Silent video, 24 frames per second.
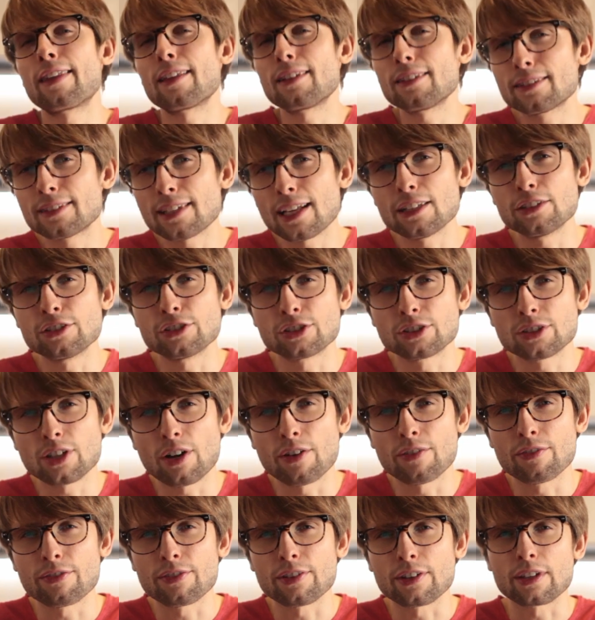And I'll tell you
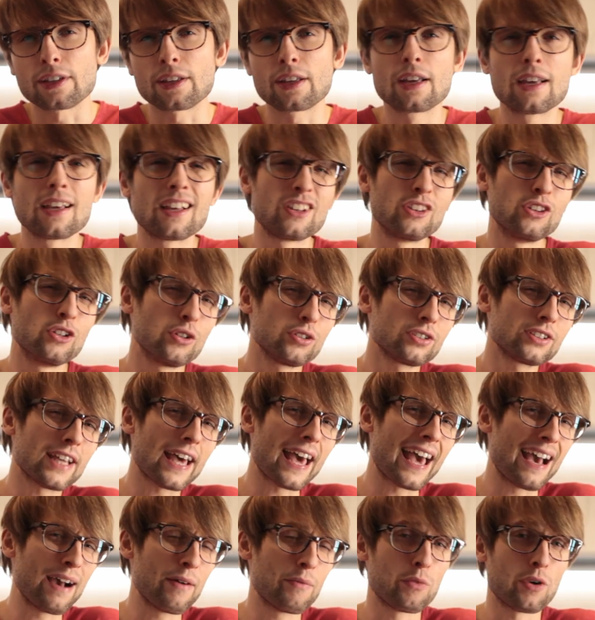something, those
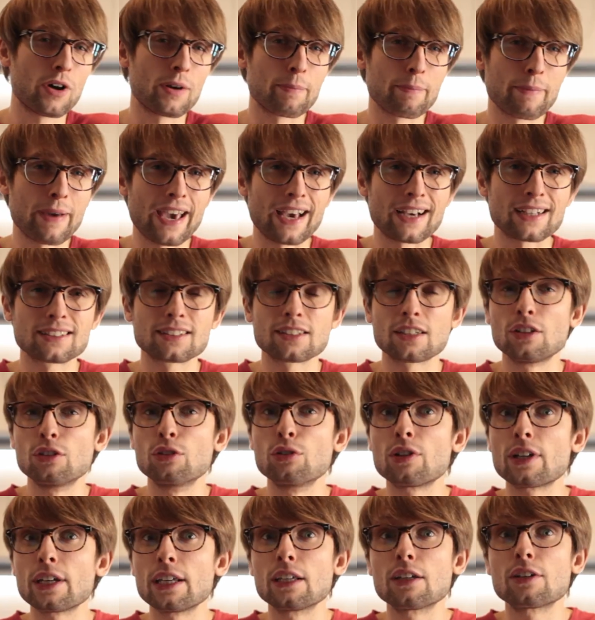M1 Macs
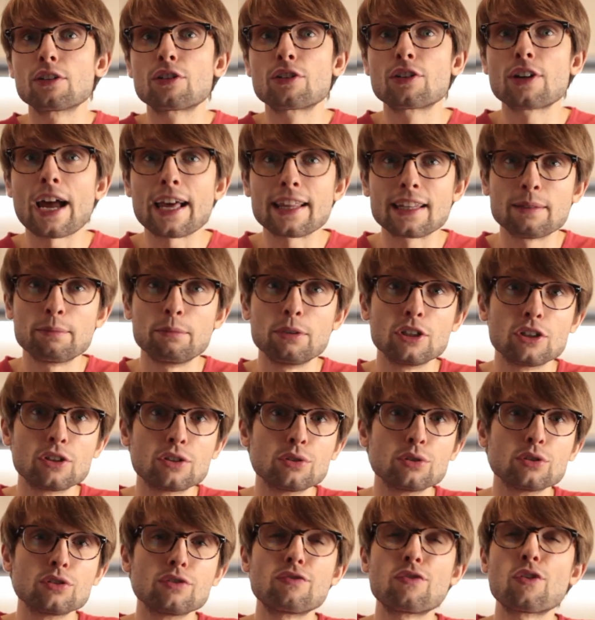look incredibly
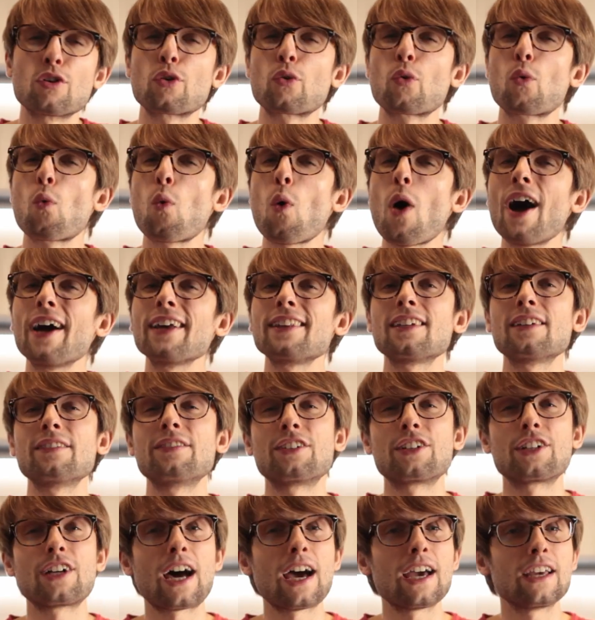good for quite a
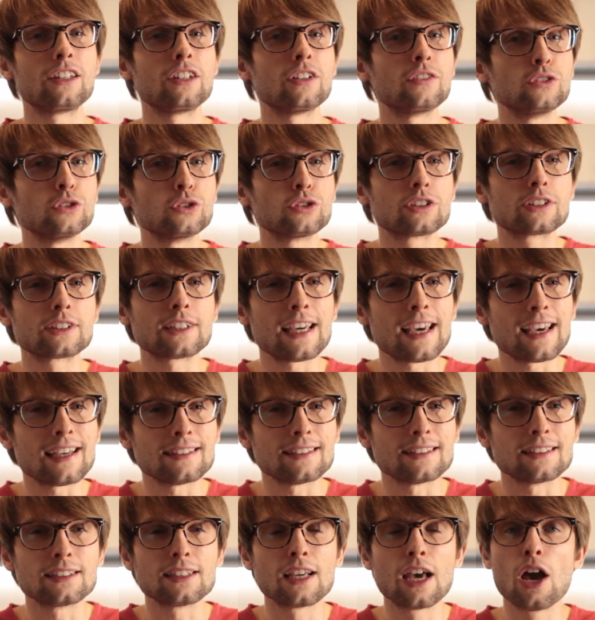variety of use
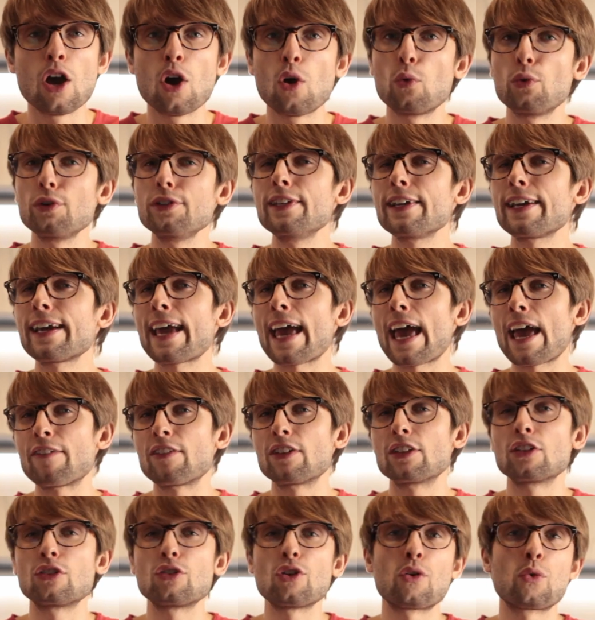cases with the
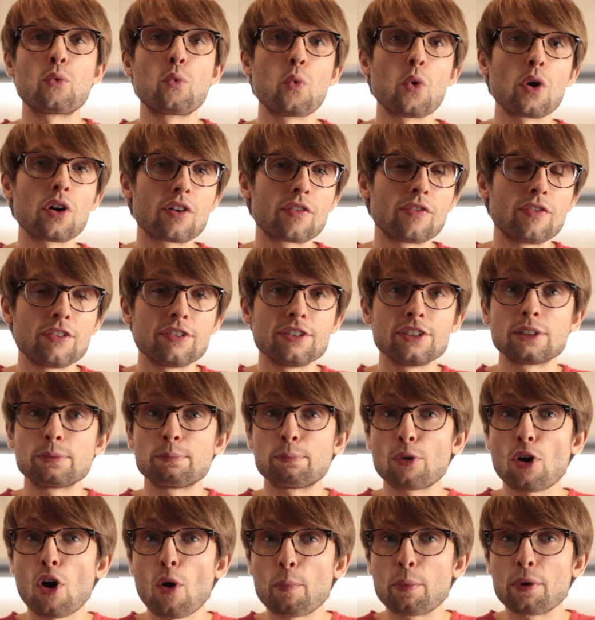caveat that your workflow is
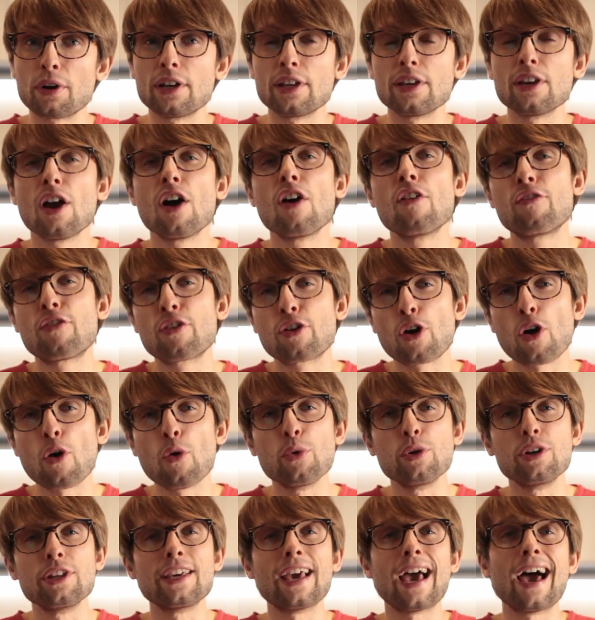properly,
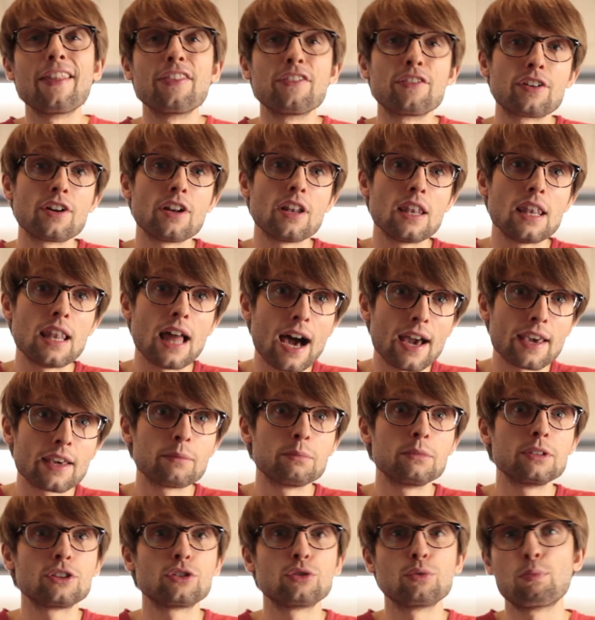thoroughly and
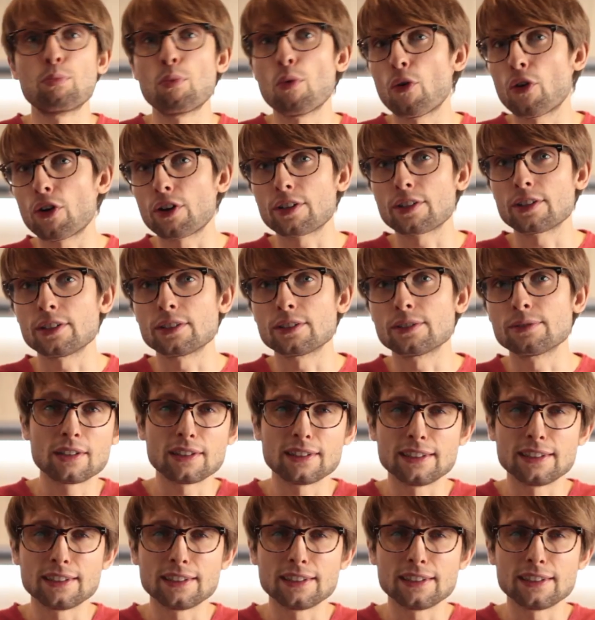reliably supported.